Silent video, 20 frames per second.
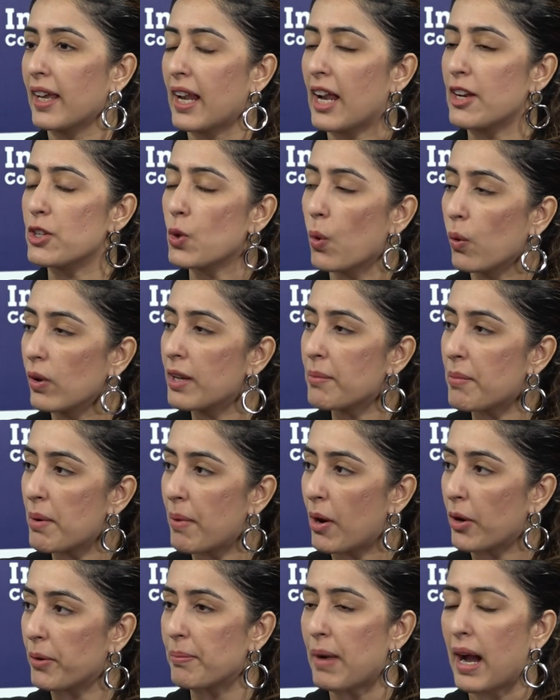And I told him
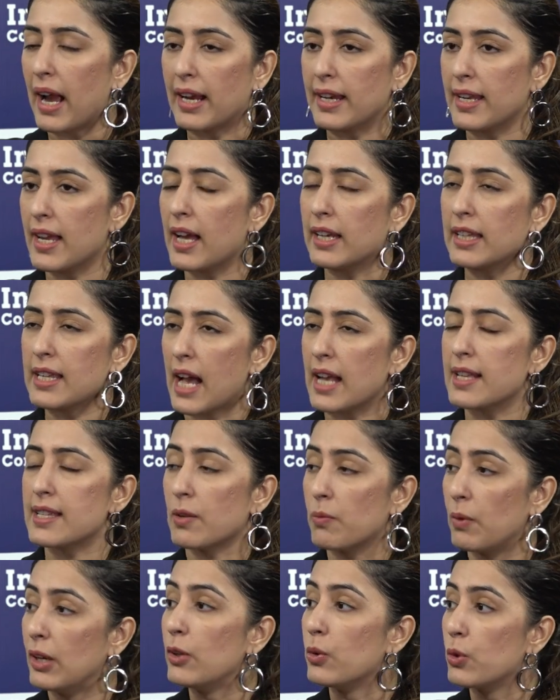about my idea, and I
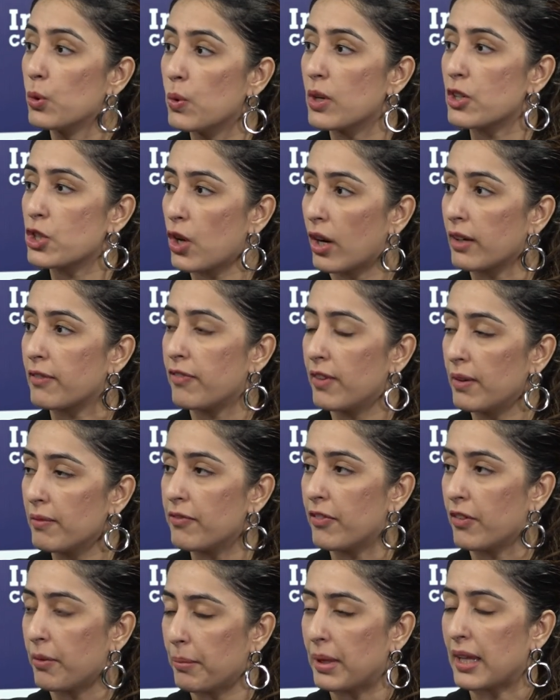said, will you do a short film
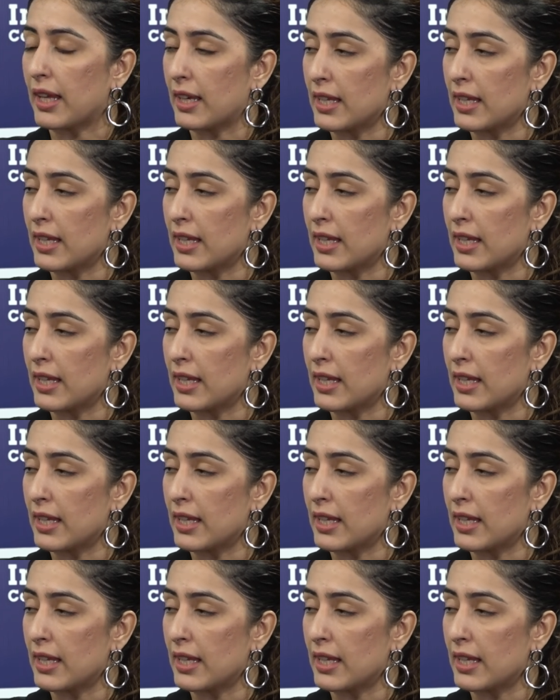for me?